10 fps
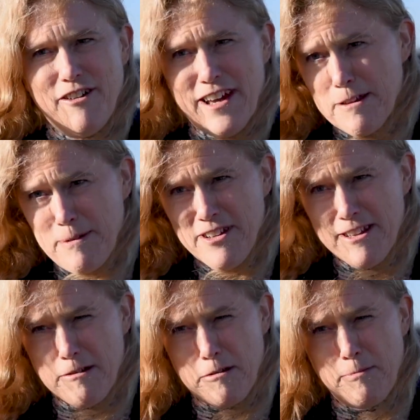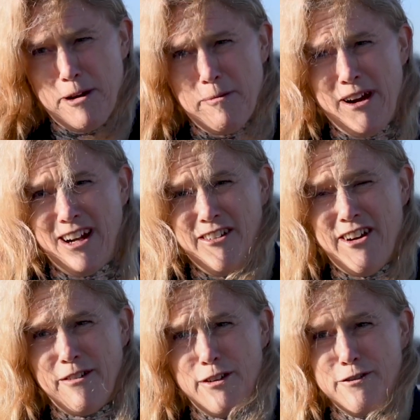of expertise is primarily
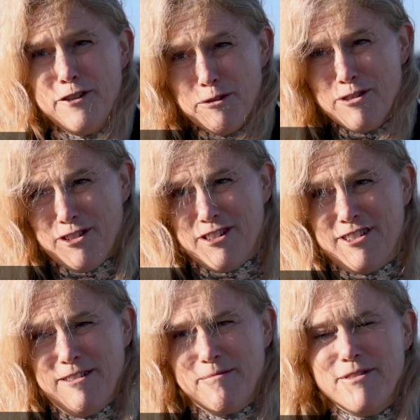around the food system.